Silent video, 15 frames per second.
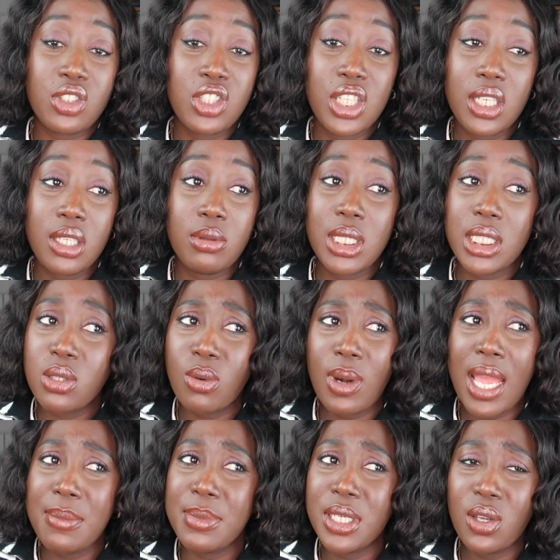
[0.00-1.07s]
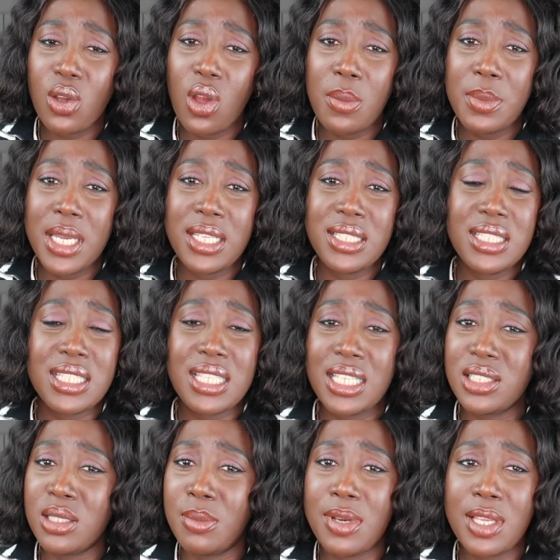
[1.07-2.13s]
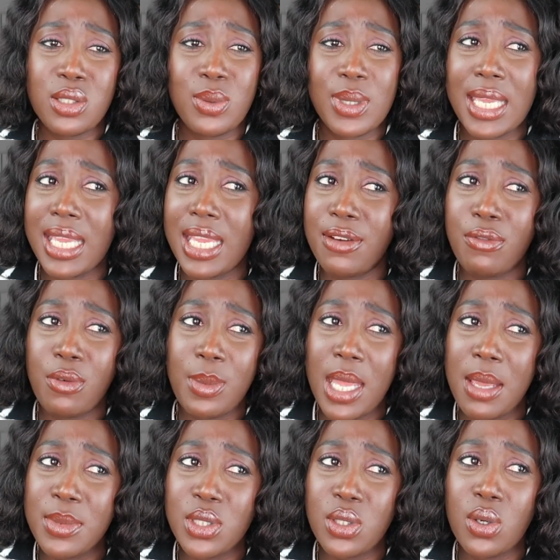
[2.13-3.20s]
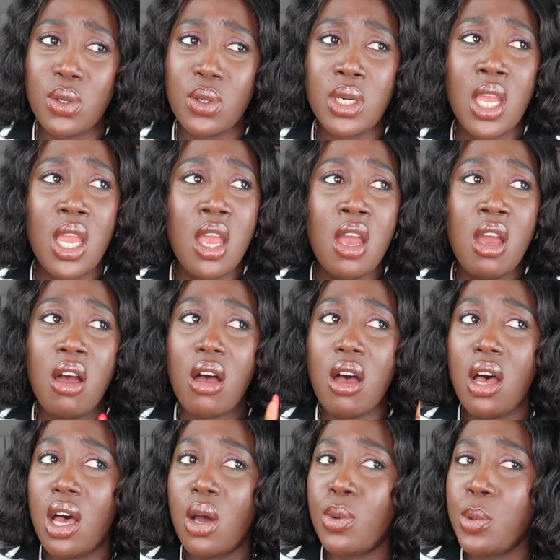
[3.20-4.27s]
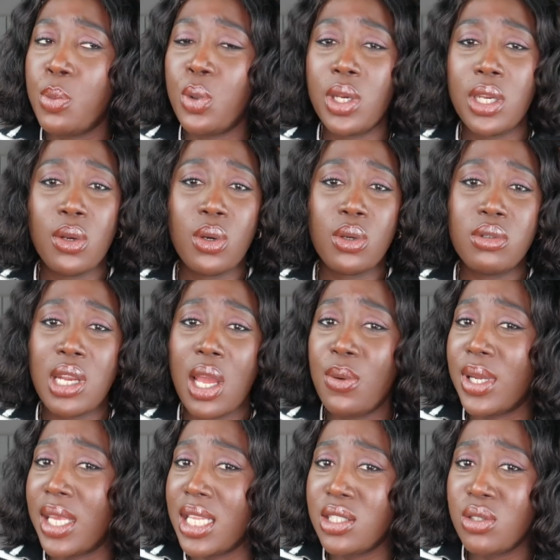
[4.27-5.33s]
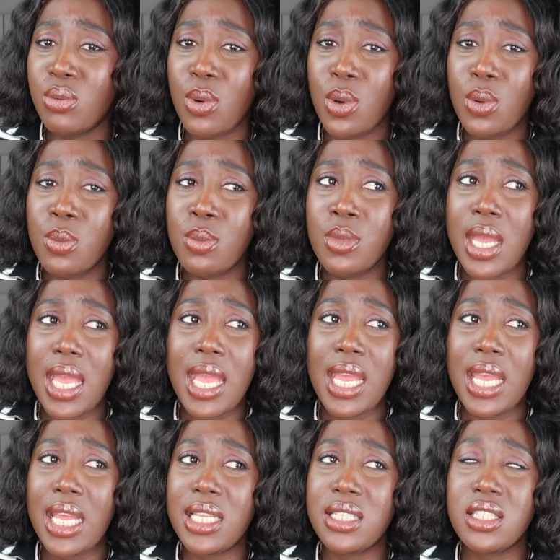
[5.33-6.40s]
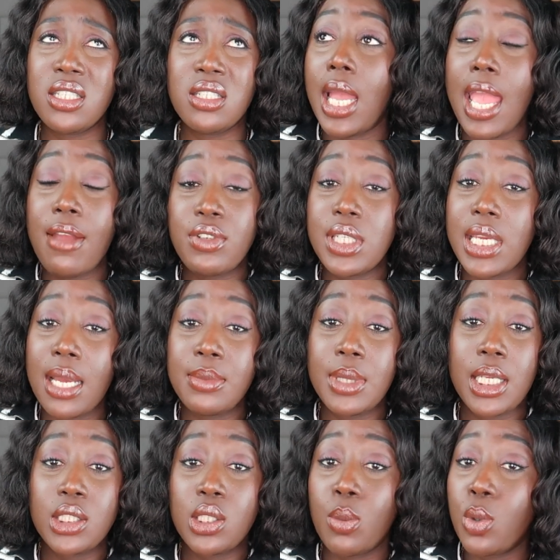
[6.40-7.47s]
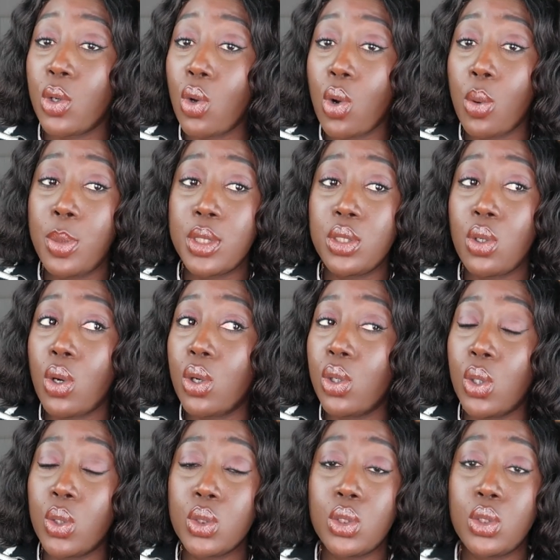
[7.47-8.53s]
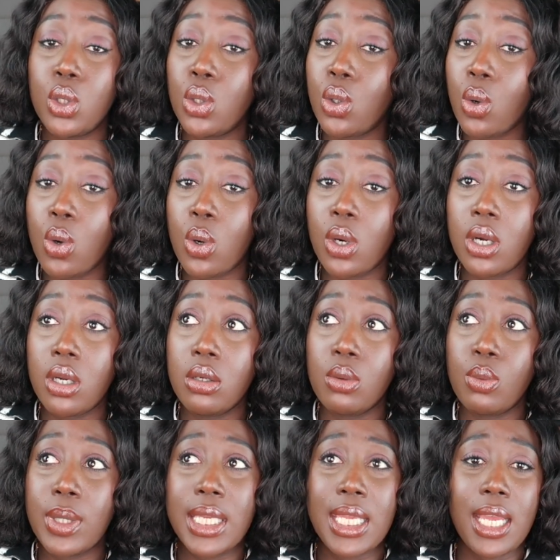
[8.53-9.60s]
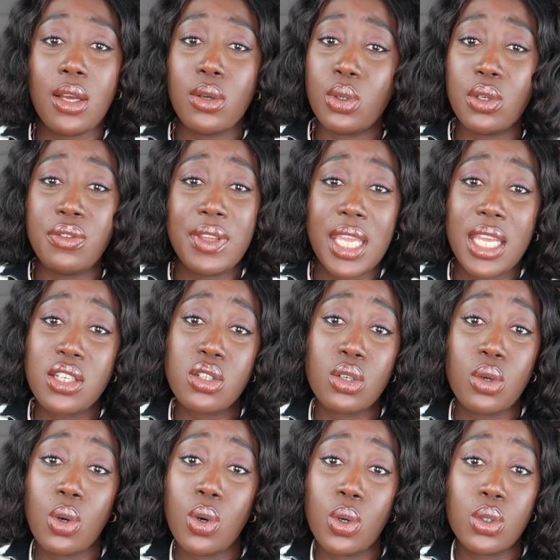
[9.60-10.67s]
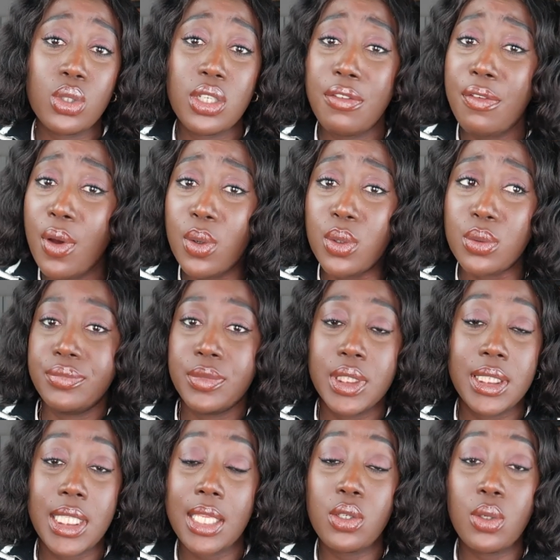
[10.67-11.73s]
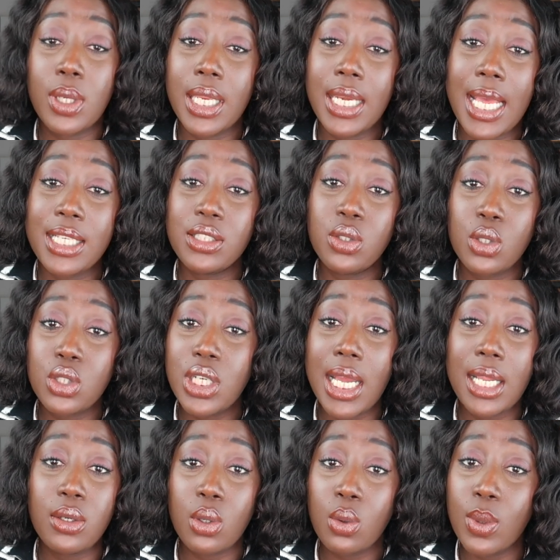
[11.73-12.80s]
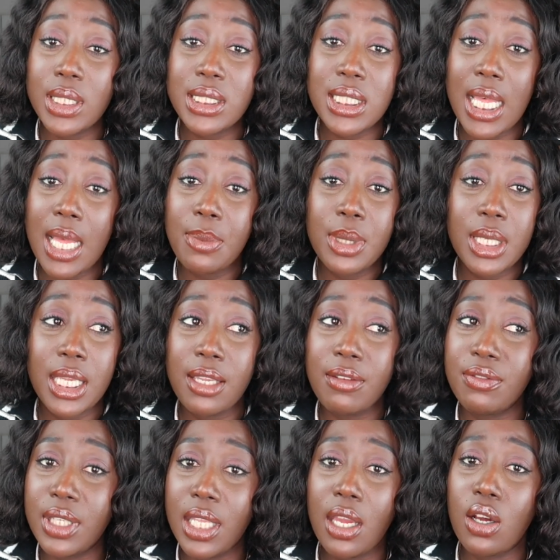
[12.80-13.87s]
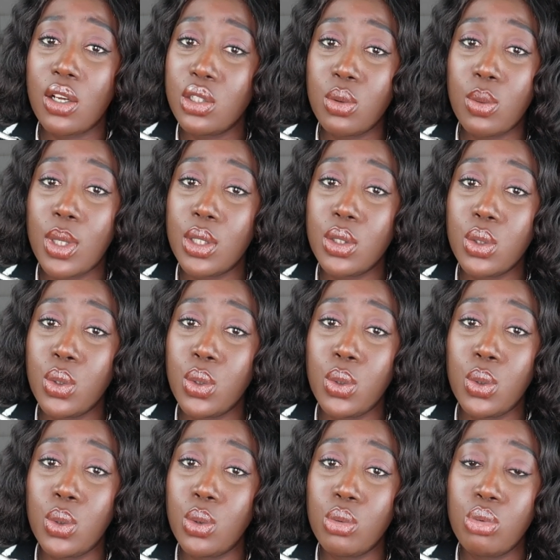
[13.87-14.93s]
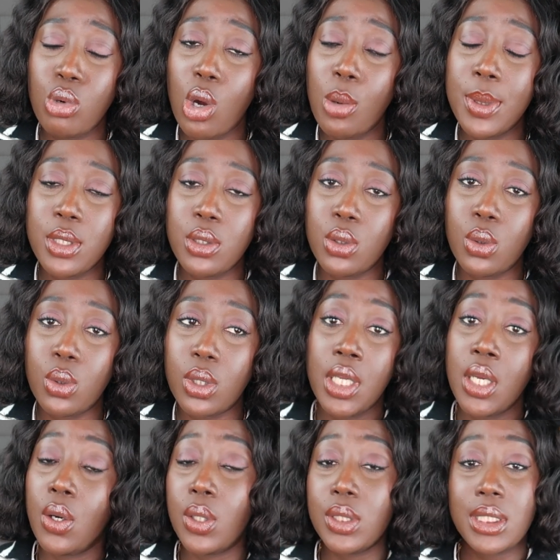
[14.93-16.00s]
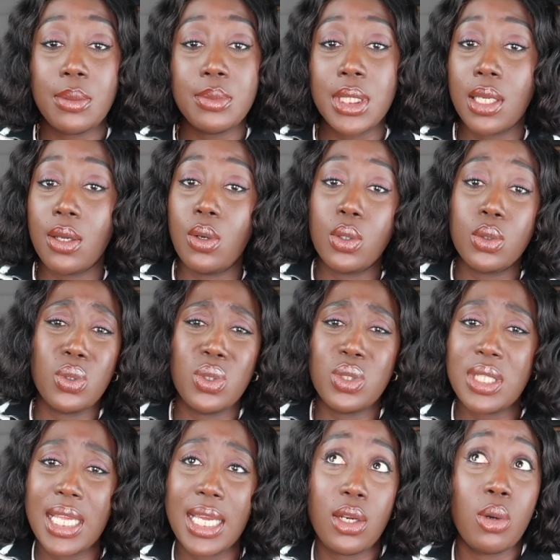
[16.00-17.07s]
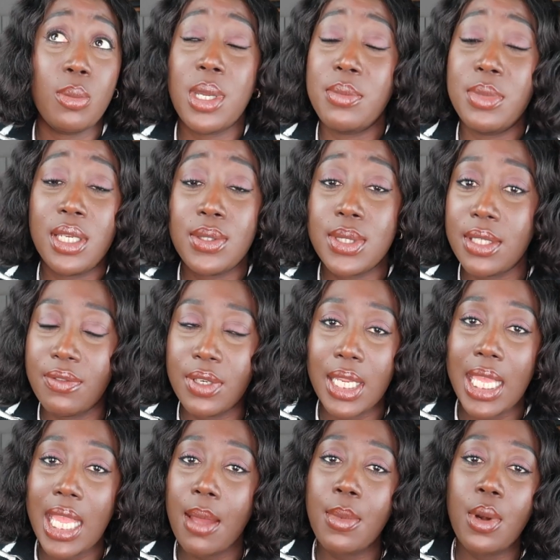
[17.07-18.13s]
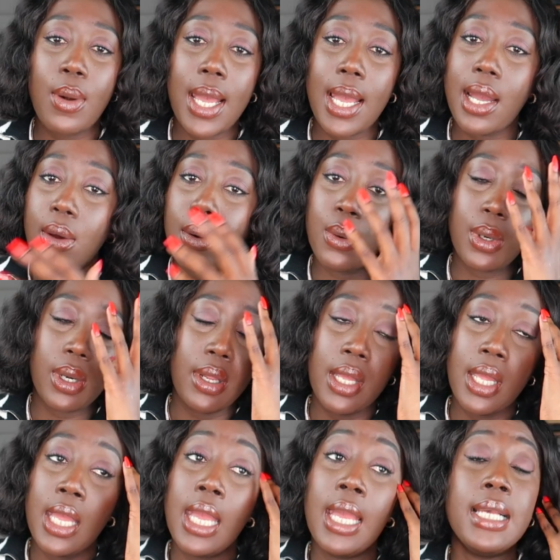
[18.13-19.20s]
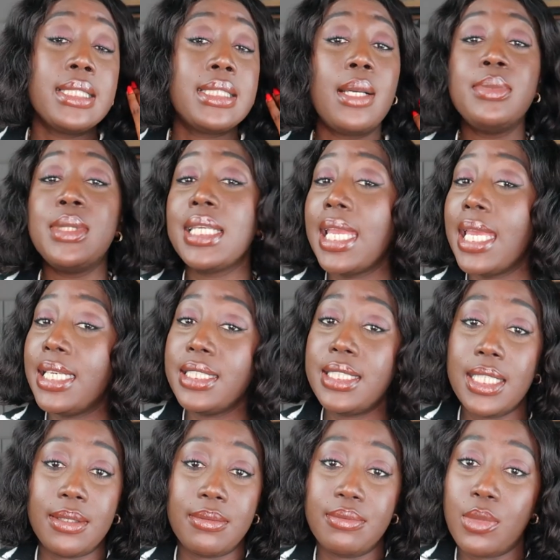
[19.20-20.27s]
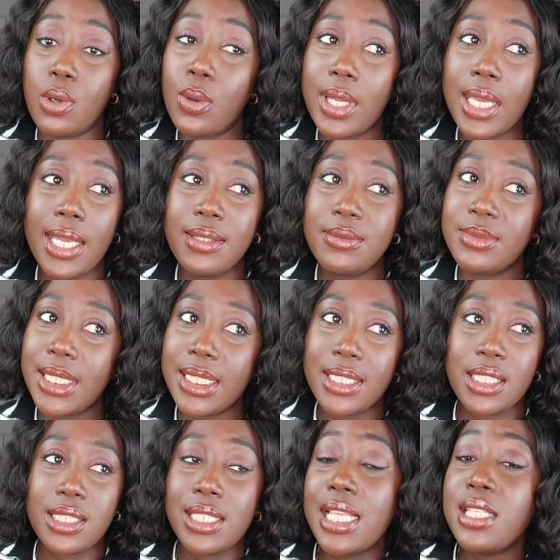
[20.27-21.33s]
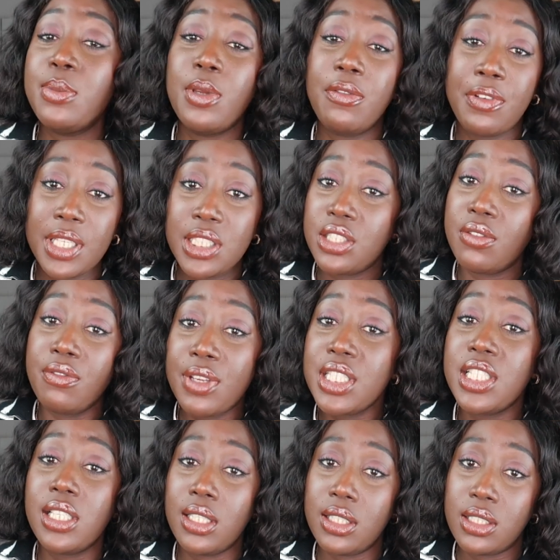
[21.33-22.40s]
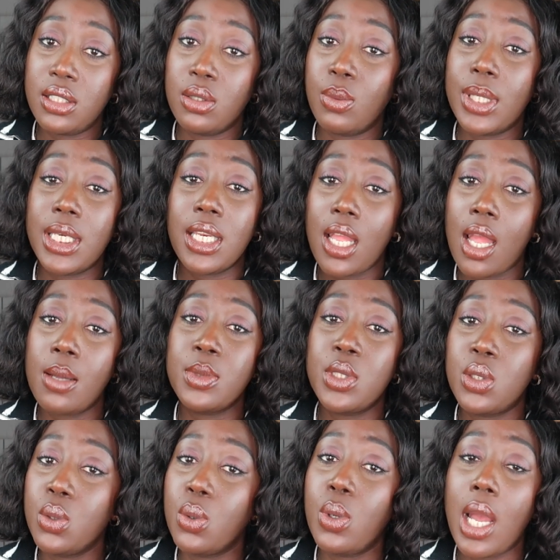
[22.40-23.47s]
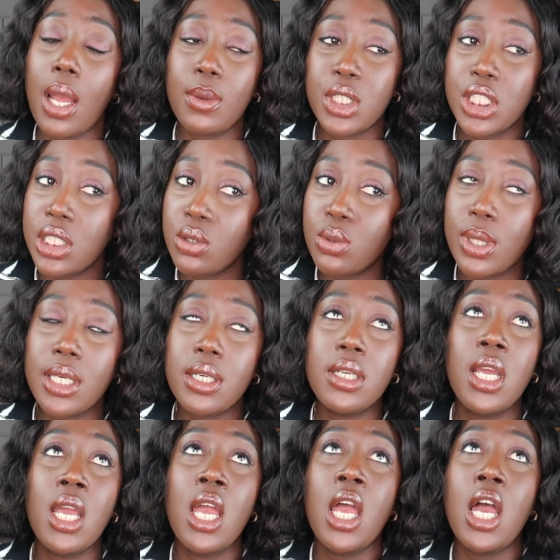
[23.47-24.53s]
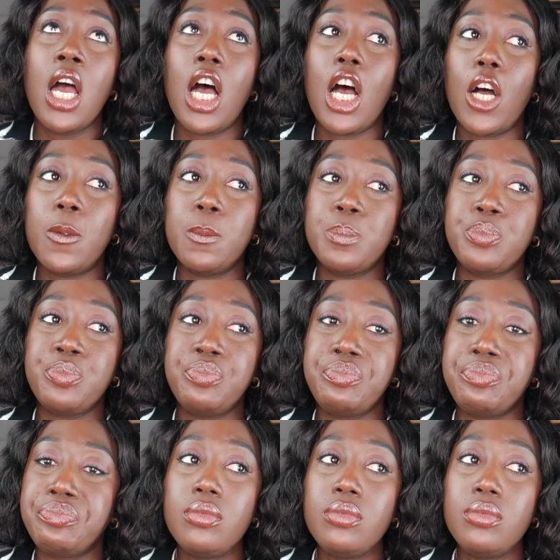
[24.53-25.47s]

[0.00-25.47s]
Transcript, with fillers: she described in the comment these are some blocks we can get from amazon uh, we put it on our kids room and every time that someone open or close the door we get a notification on the phone then you can ask your child on whatsapp if they are the one who opened the door or something along those lines or maybe there's even a camera or something anything okay ladies let's be vigilant when it comes to our children um